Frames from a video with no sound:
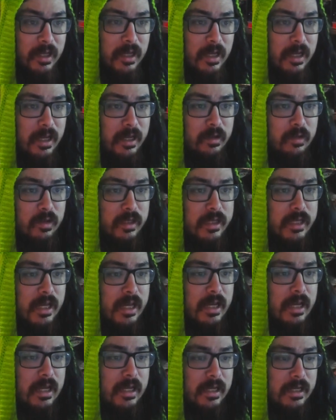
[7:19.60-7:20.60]
You look
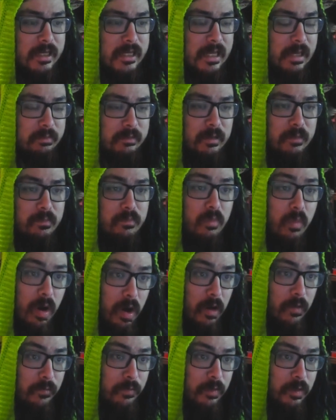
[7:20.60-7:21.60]
at Captain
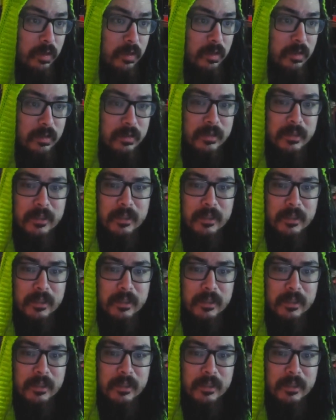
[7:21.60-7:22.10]
Marvel,